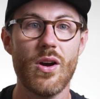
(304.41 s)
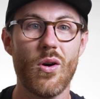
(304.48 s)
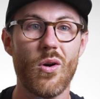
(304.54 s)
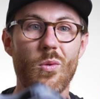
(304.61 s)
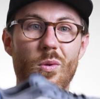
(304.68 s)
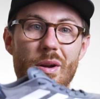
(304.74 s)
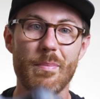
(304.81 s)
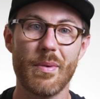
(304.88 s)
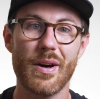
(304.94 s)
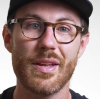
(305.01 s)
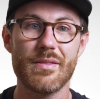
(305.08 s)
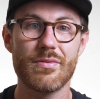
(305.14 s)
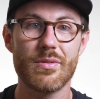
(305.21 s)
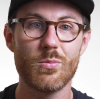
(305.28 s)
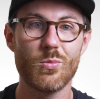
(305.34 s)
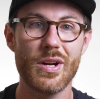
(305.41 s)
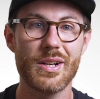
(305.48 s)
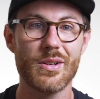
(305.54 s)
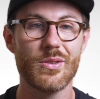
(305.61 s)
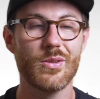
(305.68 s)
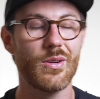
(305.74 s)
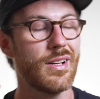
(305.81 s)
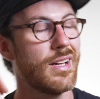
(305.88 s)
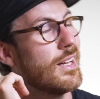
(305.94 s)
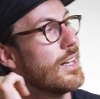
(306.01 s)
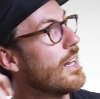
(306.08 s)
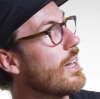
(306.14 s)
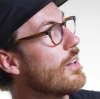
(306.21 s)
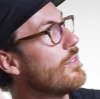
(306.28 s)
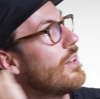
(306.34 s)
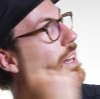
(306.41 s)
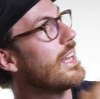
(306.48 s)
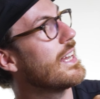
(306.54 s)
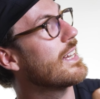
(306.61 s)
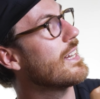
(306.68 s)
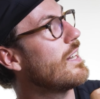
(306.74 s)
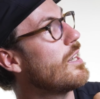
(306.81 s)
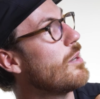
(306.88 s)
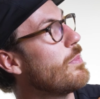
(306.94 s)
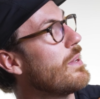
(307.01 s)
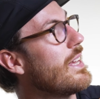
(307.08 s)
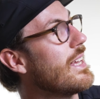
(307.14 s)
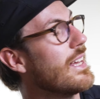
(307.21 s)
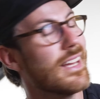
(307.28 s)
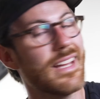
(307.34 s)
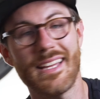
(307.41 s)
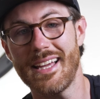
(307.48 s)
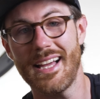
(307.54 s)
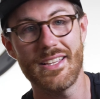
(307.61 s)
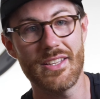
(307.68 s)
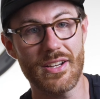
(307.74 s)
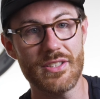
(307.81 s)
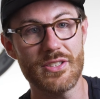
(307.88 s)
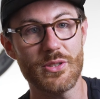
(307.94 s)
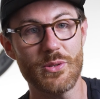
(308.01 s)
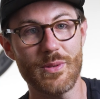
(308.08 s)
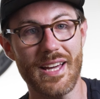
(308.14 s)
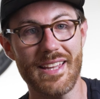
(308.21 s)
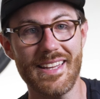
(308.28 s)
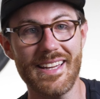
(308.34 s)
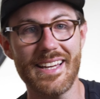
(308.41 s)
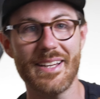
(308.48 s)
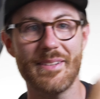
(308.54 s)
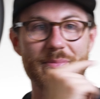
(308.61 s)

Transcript: or want to buy them from Wiggle, click on the link up here and you can do all that there.